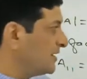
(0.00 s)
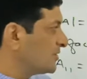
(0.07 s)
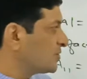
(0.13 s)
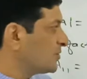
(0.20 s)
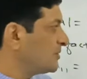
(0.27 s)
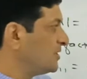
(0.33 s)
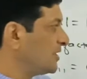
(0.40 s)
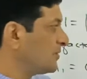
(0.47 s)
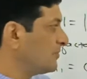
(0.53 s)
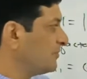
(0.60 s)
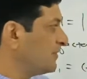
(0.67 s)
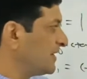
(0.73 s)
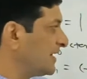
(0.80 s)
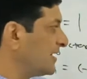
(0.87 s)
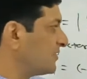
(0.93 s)
So here we
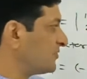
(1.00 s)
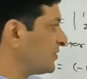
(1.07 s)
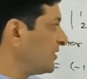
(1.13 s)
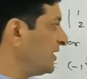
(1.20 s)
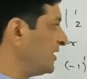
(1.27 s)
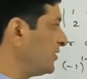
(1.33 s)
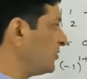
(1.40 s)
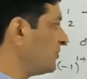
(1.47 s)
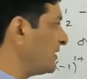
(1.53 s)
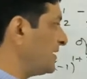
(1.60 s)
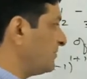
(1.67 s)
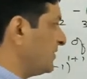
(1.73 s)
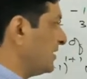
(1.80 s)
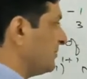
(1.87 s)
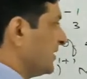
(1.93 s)
will get 3 into
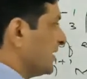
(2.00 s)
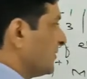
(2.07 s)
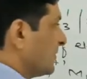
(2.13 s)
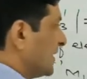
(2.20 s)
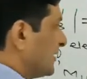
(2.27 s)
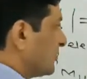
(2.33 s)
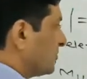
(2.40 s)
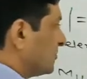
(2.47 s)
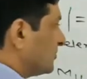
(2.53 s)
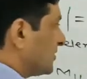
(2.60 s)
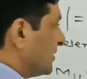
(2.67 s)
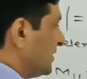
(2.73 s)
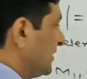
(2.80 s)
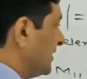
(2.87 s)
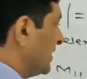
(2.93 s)
1 will be equal to
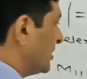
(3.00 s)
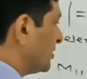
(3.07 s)
3,